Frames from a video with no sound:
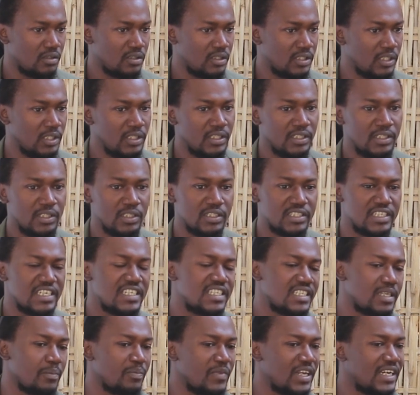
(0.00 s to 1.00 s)
The, the
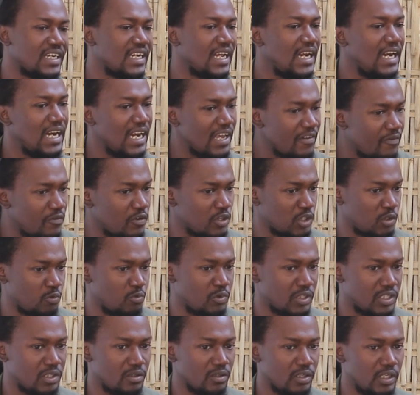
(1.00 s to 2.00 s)
system that they left us
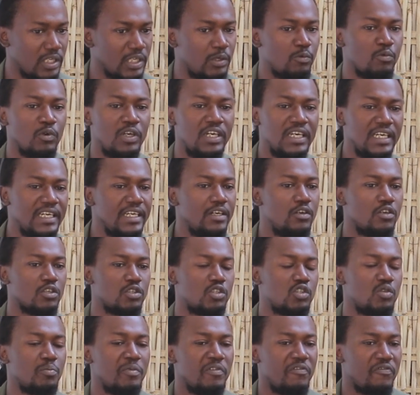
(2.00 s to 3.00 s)
with, it will lead us
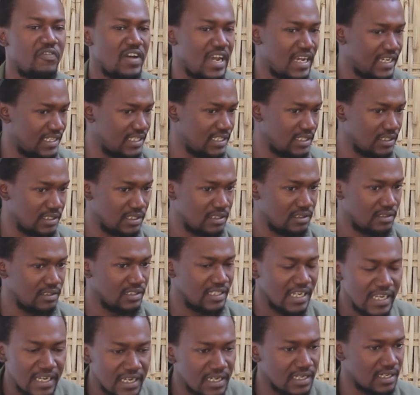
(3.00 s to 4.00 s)
to be fighting
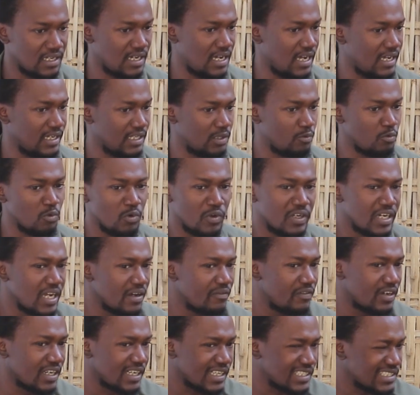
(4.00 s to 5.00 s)
day and night. We will
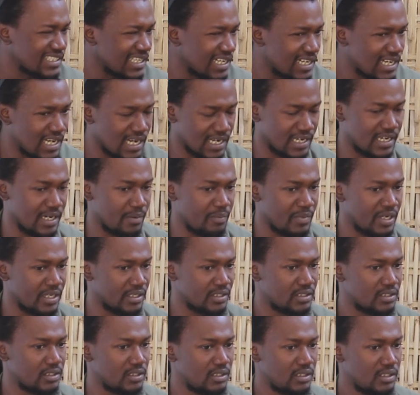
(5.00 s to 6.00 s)
never reach an
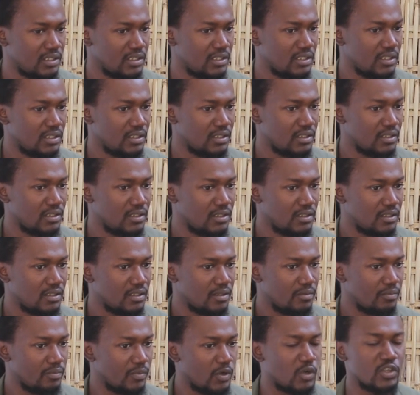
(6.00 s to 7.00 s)
agreement.
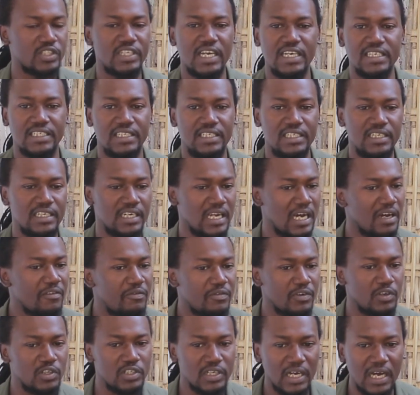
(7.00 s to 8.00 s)
Because I've seen in
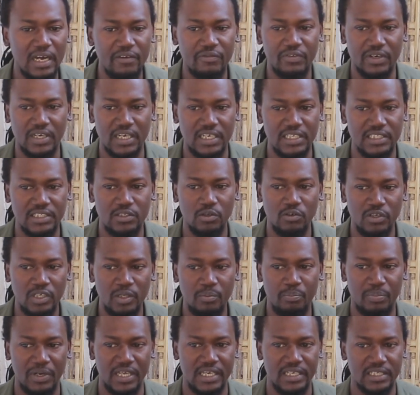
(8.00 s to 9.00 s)
Af Africa is the
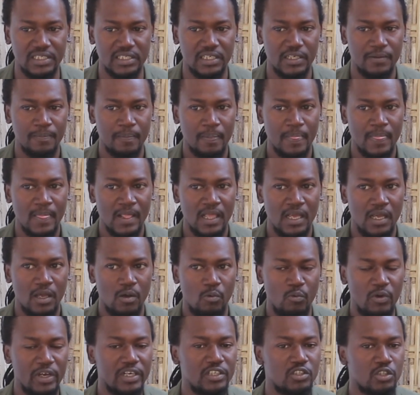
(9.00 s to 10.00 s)
only place
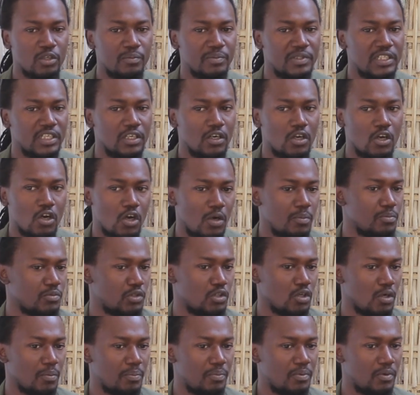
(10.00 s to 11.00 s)
when something
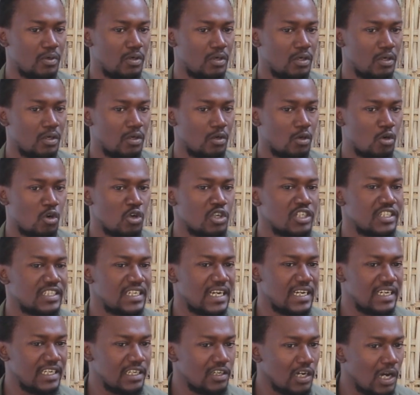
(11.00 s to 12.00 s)
comes up
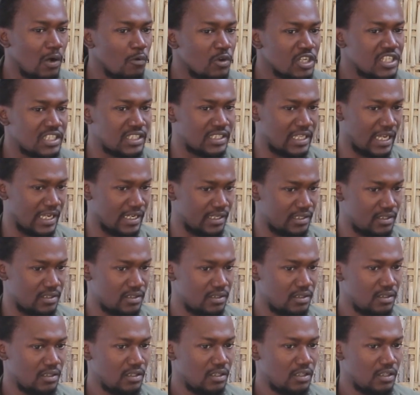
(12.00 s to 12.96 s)
concerning our state,